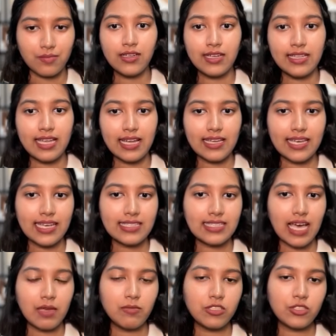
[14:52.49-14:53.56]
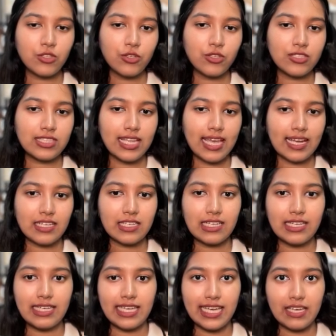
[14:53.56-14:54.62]
In that case, I'm just going to select
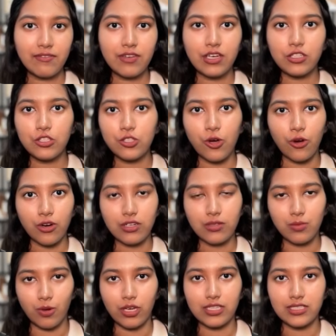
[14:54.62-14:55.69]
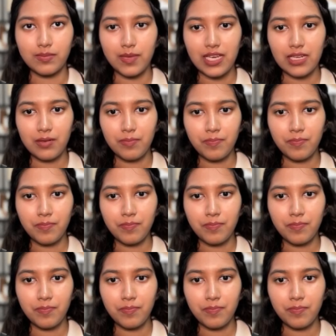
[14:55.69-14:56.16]
leave a short voicemail.